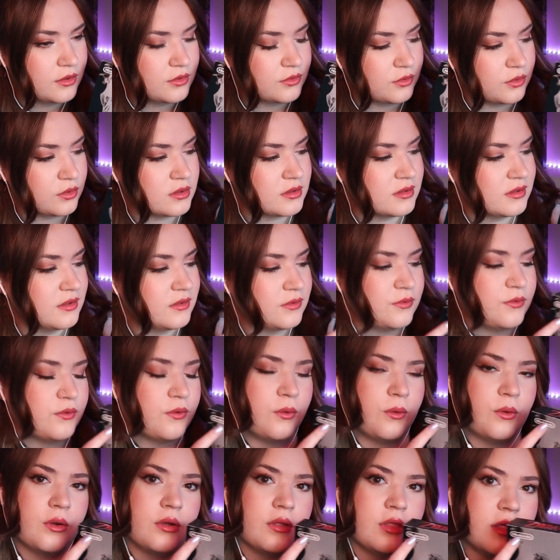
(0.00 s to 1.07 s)
So this is
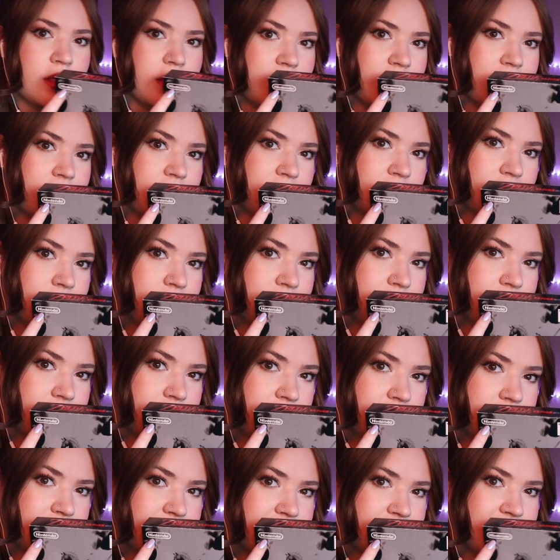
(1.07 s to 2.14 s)
for the
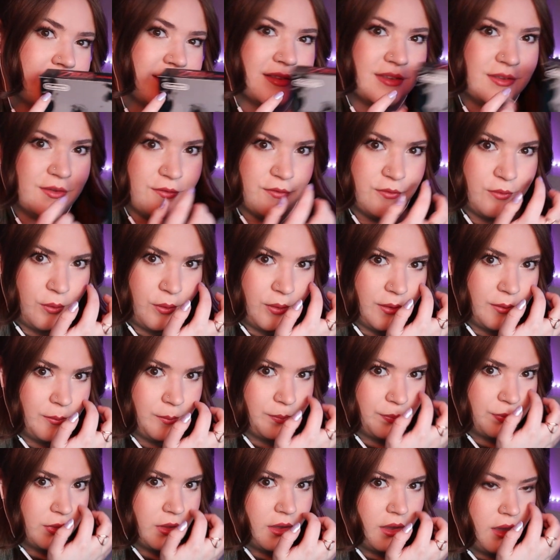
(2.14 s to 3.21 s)
64.
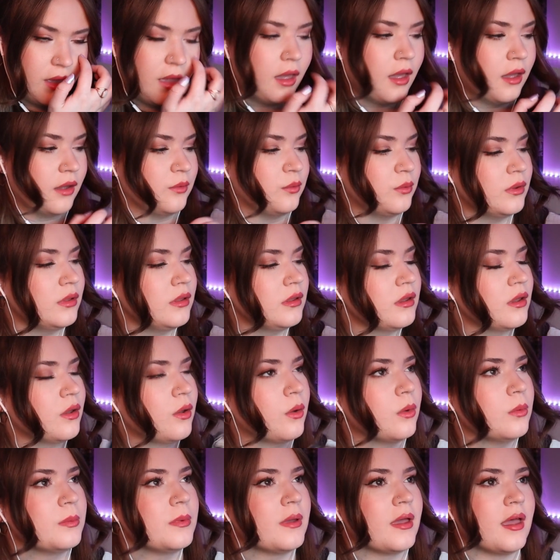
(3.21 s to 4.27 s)
I really
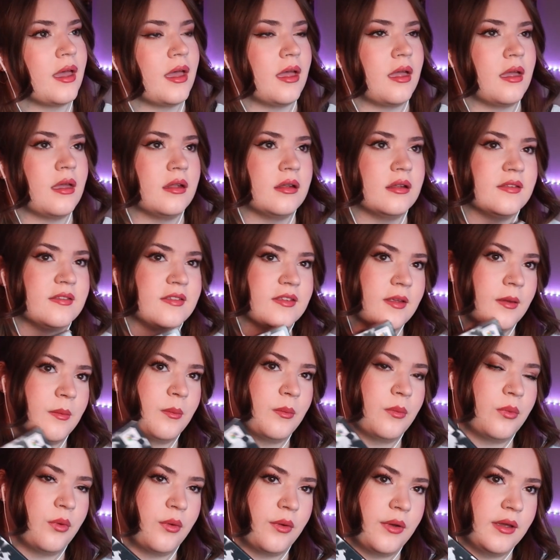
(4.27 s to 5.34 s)
hope at
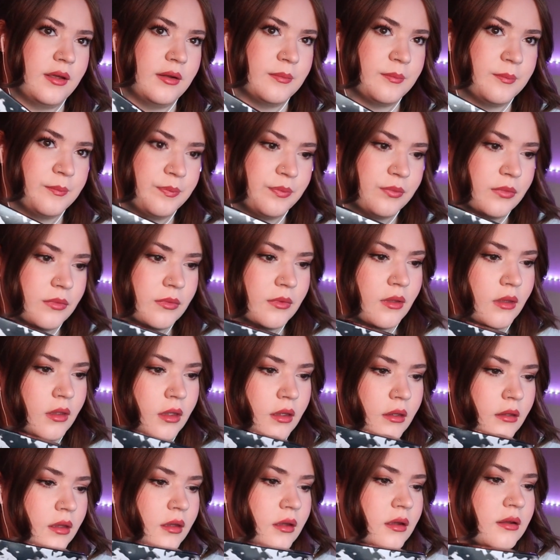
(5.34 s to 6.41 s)
some point
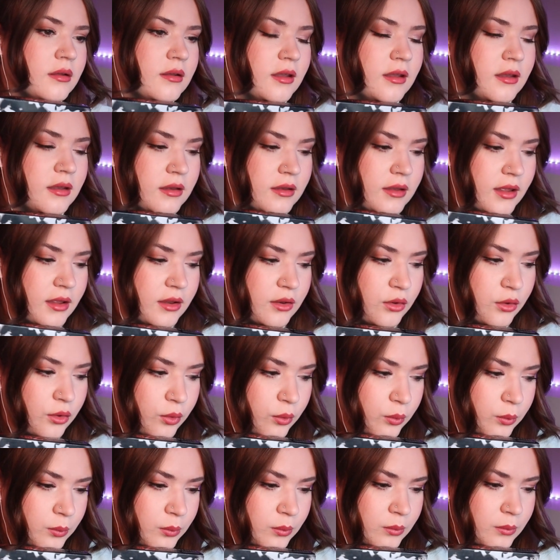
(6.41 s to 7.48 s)

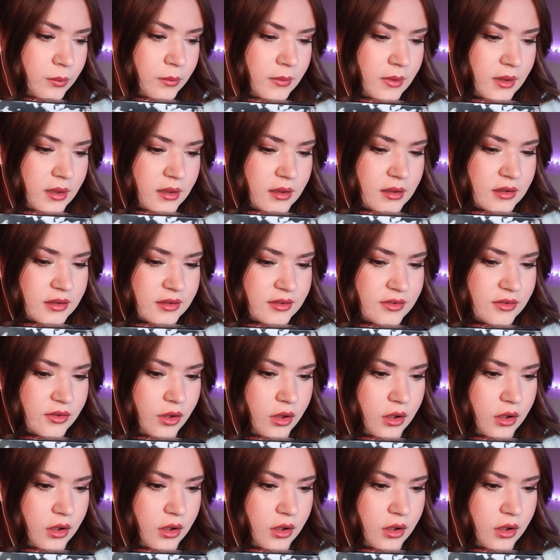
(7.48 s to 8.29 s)
Nintendo makes